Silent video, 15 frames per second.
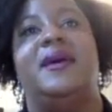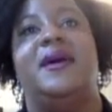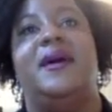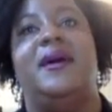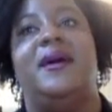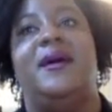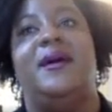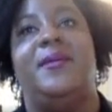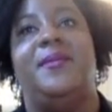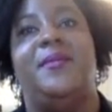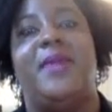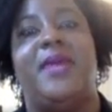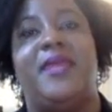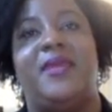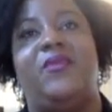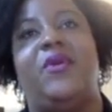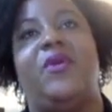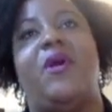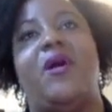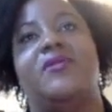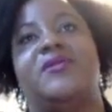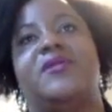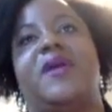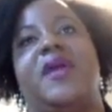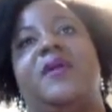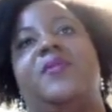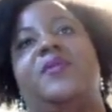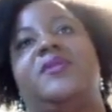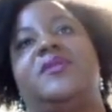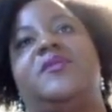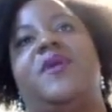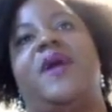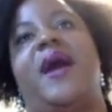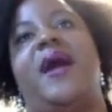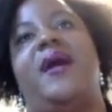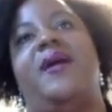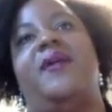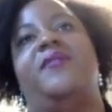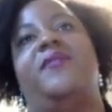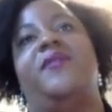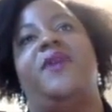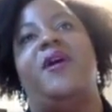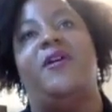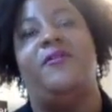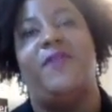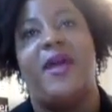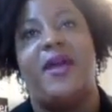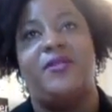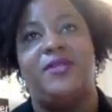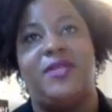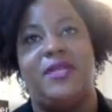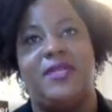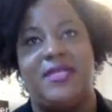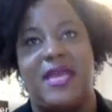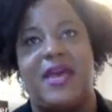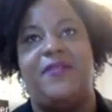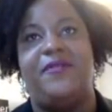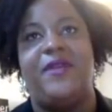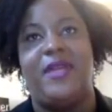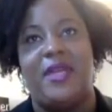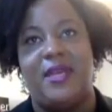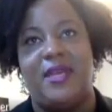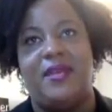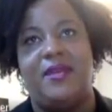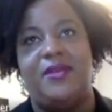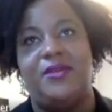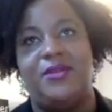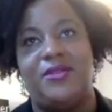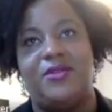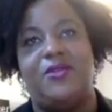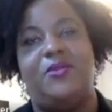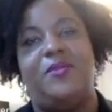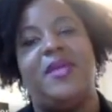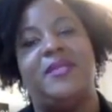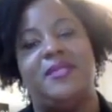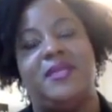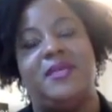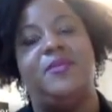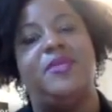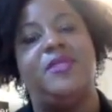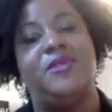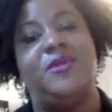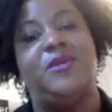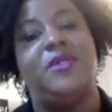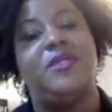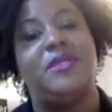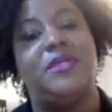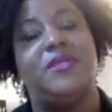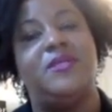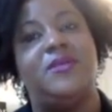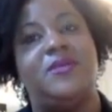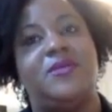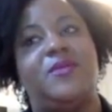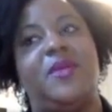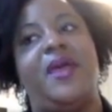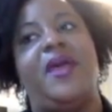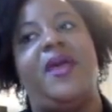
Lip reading: then we were also able to have our faculty and staff in Zoom and some students in Zoom,